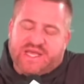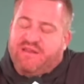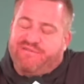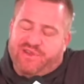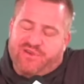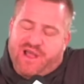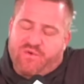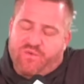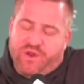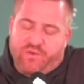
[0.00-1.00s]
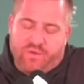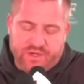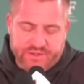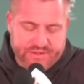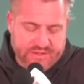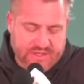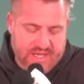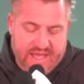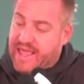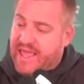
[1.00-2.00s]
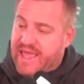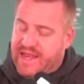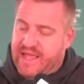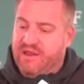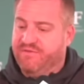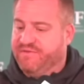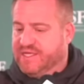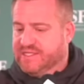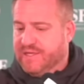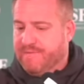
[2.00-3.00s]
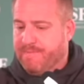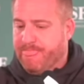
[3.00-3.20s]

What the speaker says: I got to figure out what it was, and I got to fix it.